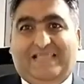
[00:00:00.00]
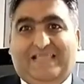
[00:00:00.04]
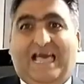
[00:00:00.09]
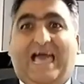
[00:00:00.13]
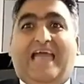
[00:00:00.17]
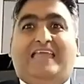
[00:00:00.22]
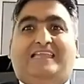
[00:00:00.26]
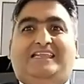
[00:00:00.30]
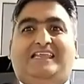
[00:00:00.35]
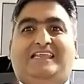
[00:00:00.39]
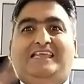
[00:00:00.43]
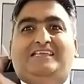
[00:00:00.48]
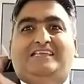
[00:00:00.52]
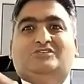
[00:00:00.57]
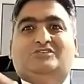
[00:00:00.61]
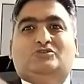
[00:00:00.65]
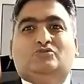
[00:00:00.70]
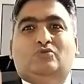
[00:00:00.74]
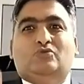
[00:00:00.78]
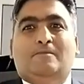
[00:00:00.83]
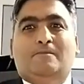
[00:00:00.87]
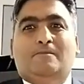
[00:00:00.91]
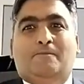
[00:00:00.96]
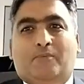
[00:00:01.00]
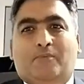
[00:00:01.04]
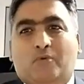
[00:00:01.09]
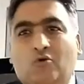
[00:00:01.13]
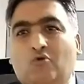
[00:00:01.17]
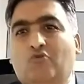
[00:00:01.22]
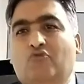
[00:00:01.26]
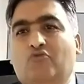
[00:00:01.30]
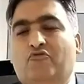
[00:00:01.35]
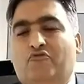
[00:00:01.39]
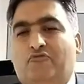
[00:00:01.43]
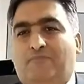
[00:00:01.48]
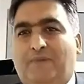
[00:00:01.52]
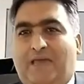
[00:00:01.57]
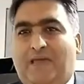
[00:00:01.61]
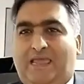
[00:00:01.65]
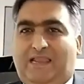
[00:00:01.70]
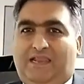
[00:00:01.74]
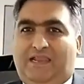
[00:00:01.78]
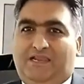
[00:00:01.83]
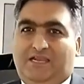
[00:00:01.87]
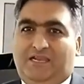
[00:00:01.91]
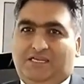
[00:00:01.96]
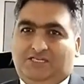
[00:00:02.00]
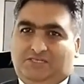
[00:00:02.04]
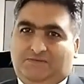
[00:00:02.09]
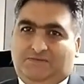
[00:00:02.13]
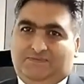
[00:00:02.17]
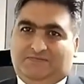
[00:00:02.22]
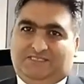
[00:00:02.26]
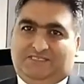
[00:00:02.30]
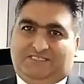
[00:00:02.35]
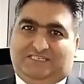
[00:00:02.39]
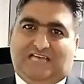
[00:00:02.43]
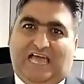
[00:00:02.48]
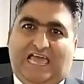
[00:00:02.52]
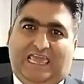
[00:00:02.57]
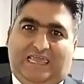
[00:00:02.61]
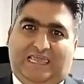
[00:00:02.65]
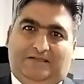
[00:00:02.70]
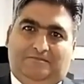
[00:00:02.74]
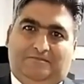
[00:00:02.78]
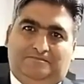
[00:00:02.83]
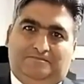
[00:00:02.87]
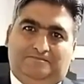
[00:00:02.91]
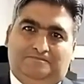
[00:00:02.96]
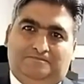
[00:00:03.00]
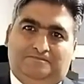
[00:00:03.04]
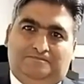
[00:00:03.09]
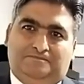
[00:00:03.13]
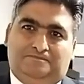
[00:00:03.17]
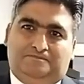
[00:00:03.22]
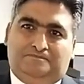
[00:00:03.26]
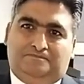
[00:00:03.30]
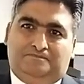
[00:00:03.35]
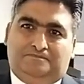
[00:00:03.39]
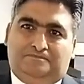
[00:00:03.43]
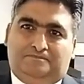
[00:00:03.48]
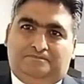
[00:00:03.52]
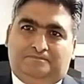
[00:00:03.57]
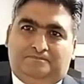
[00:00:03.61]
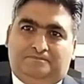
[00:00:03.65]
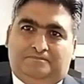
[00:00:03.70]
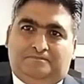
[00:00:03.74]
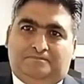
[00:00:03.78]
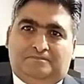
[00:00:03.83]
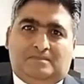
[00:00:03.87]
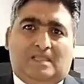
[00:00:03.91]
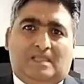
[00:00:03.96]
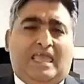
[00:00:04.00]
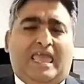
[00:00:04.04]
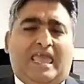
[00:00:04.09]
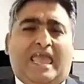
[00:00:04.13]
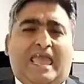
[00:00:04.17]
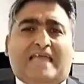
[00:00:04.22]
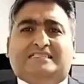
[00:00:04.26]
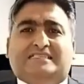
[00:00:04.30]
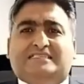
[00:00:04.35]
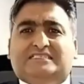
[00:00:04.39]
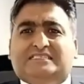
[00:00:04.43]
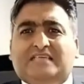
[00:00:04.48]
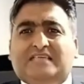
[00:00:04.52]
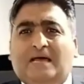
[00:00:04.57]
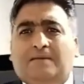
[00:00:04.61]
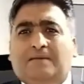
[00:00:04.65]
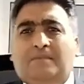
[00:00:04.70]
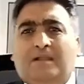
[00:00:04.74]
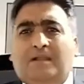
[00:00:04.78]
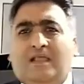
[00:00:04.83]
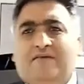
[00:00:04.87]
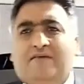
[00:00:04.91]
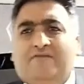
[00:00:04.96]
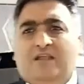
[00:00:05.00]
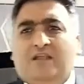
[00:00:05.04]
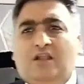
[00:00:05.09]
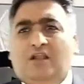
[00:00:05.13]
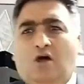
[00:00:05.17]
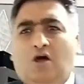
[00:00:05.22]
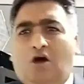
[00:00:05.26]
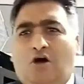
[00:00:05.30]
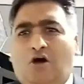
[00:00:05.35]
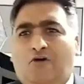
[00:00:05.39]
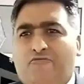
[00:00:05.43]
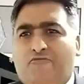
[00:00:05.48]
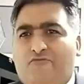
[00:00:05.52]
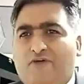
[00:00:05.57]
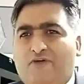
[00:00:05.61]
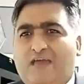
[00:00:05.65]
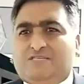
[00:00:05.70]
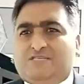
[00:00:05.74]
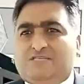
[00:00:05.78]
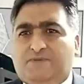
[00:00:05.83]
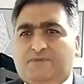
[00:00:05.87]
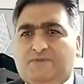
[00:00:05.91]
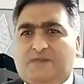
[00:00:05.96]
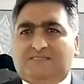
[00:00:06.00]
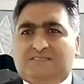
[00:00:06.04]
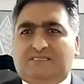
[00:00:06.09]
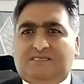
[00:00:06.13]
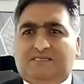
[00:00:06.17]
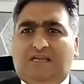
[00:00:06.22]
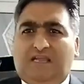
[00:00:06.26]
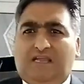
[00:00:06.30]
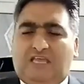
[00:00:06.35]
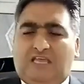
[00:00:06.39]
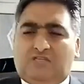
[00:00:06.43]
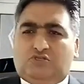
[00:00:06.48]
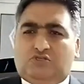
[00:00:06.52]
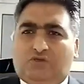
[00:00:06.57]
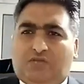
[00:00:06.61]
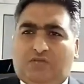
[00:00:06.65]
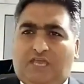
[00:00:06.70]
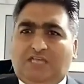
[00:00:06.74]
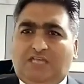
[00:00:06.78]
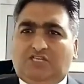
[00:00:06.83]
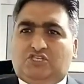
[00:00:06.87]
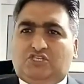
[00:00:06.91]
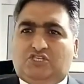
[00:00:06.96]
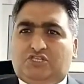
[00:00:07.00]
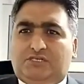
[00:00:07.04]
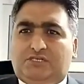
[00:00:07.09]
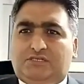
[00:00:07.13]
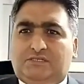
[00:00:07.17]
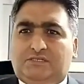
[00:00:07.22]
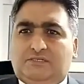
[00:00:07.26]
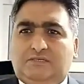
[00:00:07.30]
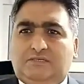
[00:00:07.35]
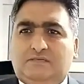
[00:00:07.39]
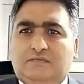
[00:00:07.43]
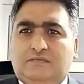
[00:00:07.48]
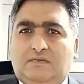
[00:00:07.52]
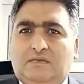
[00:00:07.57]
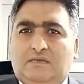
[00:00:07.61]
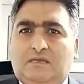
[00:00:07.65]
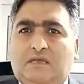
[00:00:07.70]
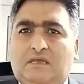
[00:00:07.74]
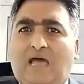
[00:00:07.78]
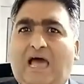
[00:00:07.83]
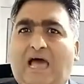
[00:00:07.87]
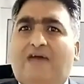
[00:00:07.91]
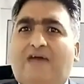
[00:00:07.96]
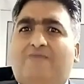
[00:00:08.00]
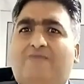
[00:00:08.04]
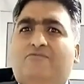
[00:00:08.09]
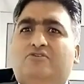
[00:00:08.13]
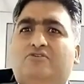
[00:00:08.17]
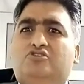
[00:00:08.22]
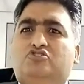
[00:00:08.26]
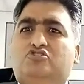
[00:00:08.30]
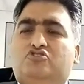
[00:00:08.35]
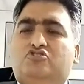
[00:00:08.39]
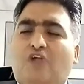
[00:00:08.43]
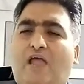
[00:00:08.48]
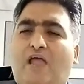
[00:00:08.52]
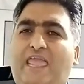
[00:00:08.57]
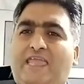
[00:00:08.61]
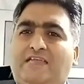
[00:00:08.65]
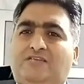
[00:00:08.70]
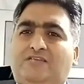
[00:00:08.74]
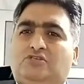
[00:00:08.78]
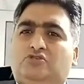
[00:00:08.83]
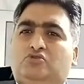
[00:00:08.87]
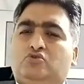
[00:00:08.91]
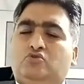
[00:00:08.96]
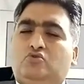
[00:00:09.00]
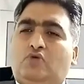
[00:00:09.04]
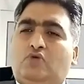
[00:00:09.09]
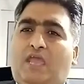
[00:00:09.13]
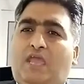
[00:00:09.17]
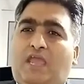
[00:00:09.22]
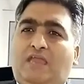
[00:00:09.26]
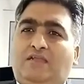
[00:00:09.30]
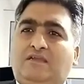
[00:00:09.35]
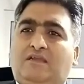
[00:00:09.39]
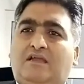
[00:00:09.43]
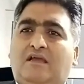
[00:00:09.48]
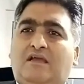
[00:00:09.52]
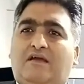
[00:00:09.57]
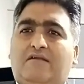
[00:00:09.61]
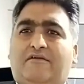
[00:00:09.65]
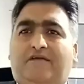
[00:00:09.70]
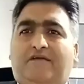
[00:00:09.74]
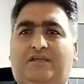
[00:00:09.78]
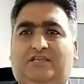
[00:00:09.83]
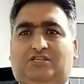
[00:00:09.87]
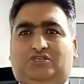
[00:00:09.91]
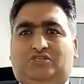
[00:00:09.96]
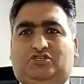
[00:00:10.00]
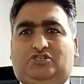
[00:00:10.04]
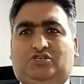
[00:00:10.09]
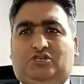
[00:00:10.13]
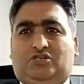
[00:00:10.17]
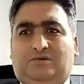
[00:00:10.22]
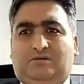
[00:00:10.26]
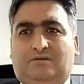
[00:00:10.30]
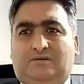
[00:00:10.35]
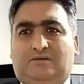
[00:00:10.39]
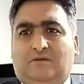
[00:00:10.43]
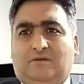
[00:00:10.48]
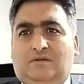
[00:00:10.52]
I need to improve my leadership style. At some level of Vice President Education, I was trying to encourage